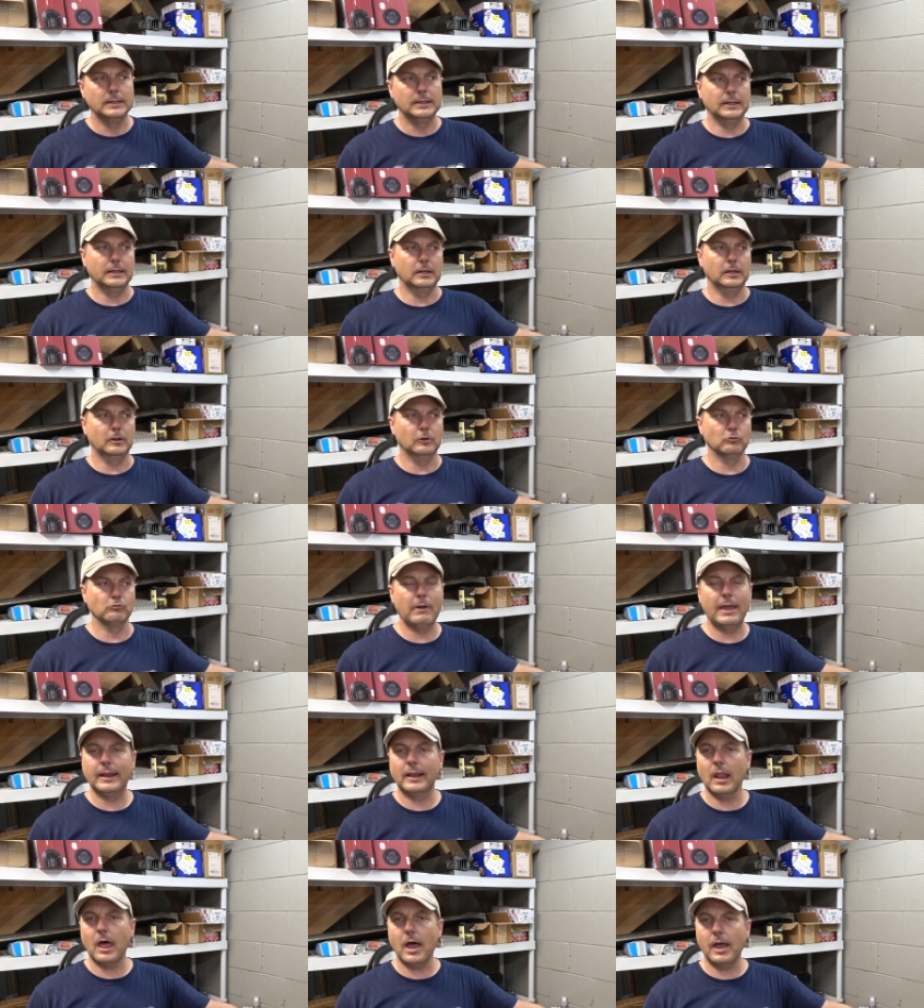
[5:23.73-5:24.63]
Uh,
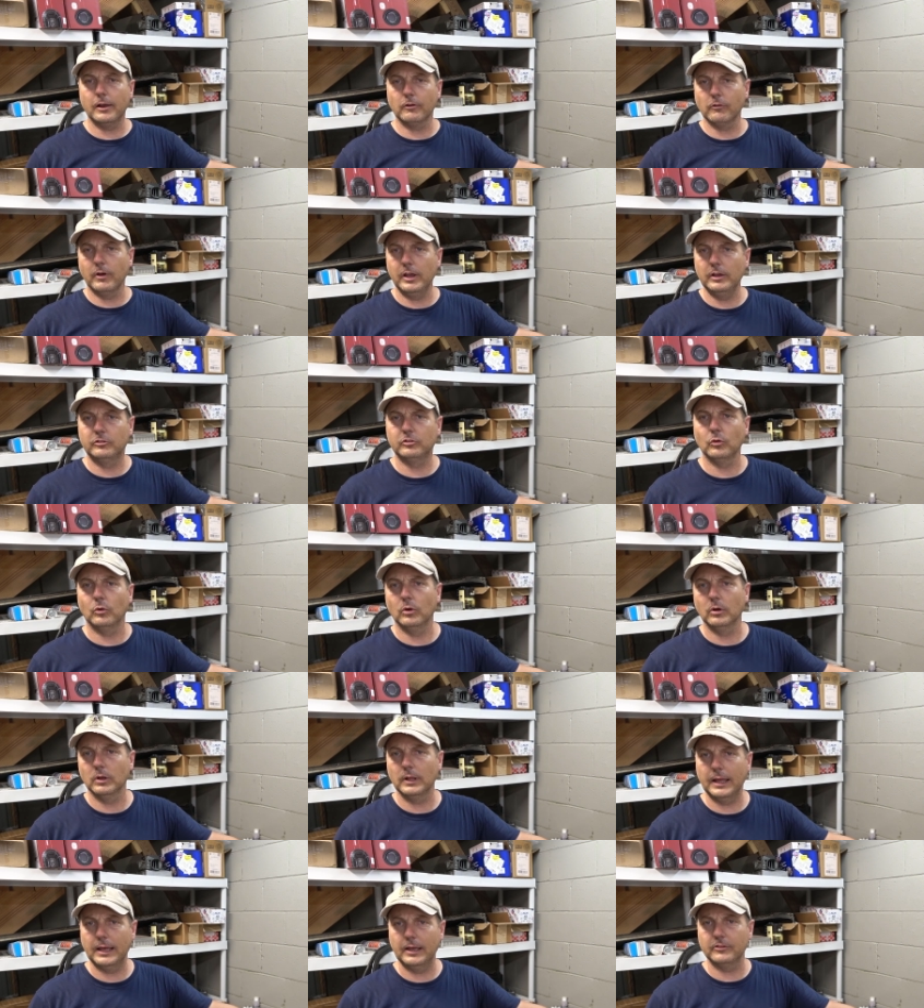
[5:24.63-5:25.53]
Redline Race
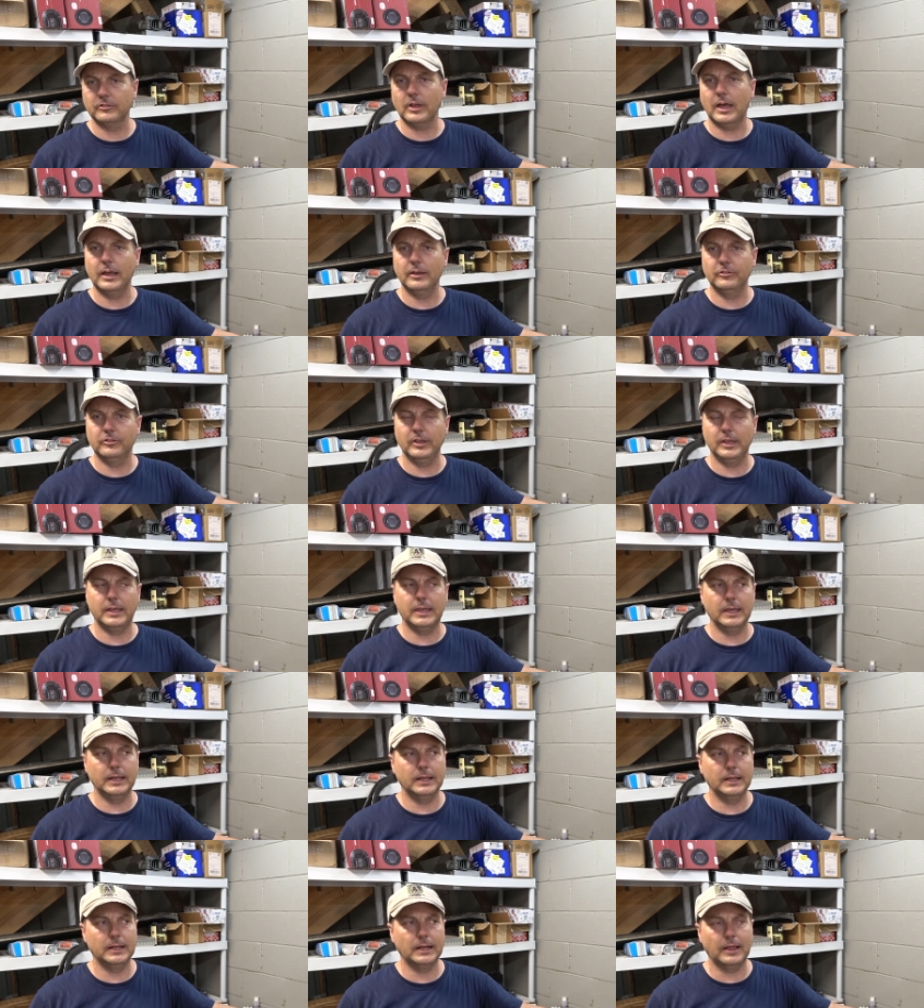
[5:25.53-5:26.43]
Oil has high zinc
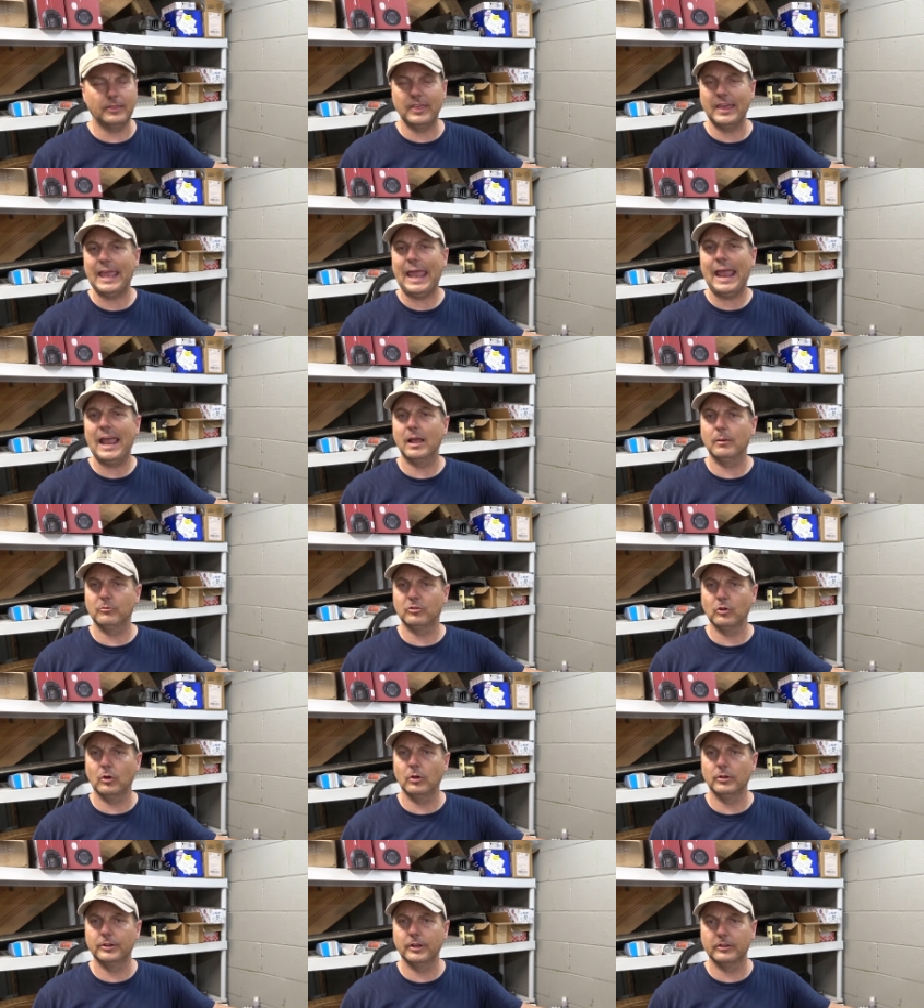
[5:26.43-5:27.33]
in it. I think
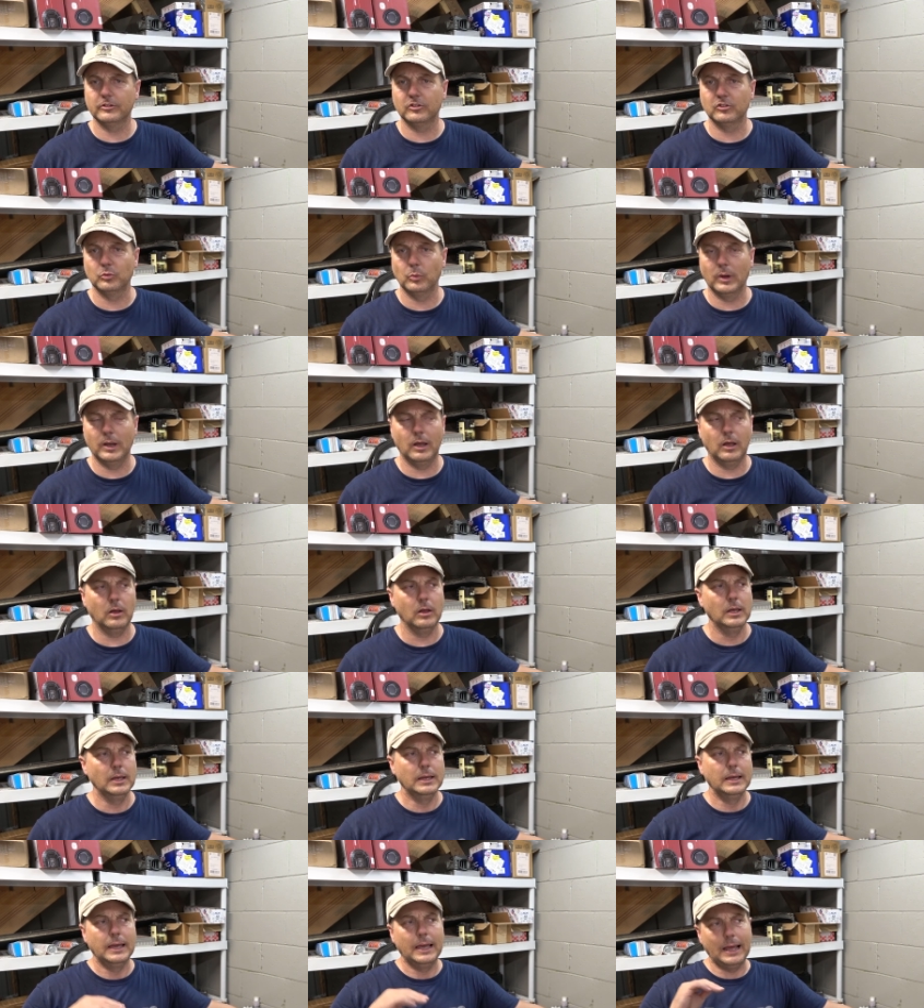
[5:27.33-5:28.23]
Amsoil does as well.